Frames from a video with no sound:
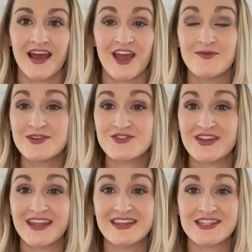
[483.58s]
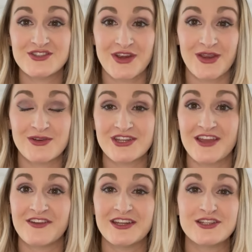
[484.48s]
I've been drinking this drink, which
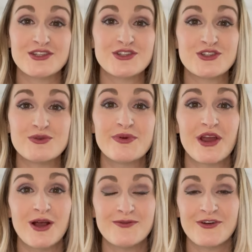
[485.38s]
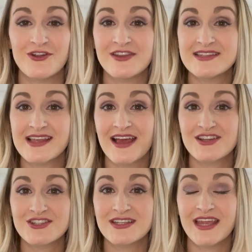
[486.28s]
I find is super helpful. This
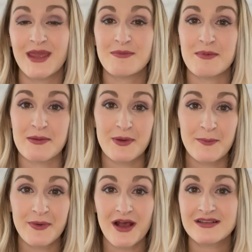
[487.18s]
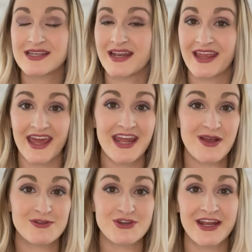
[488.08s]
actually came in my bump box, and again,
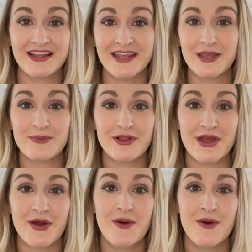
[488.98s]
I will try to link it below.